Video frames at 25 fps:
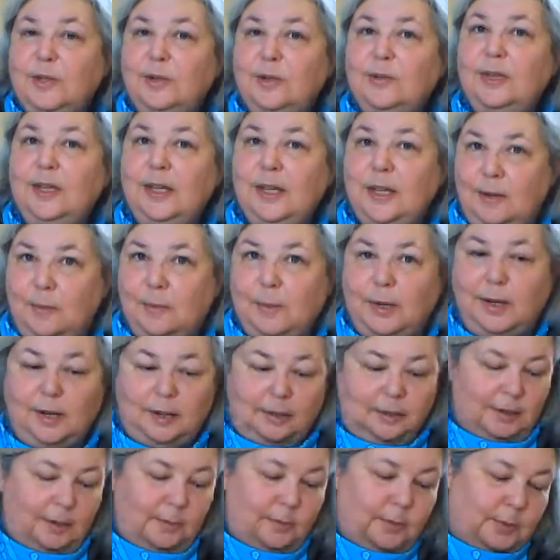do the heat
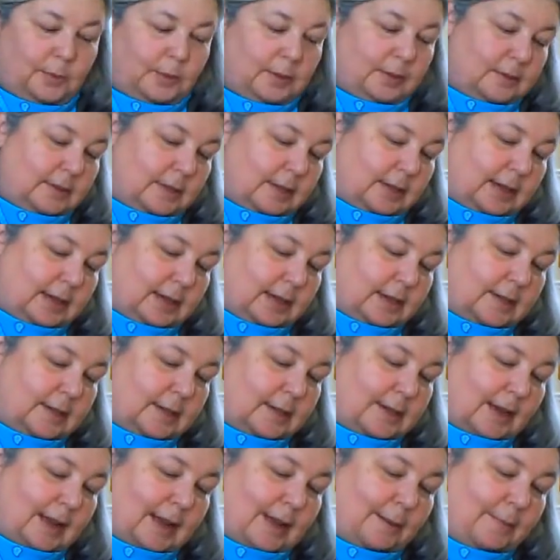well anymore. And
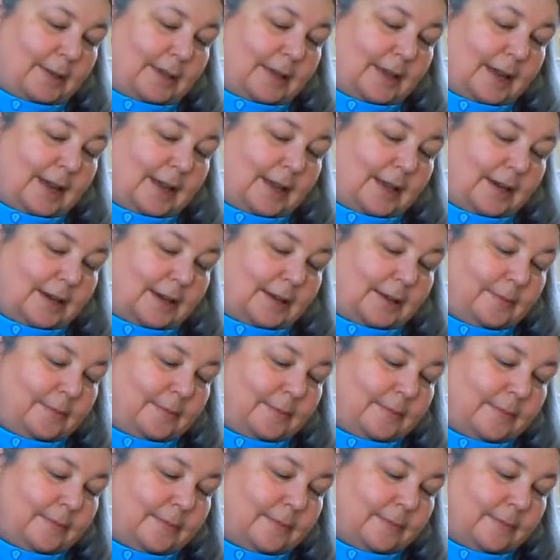habanera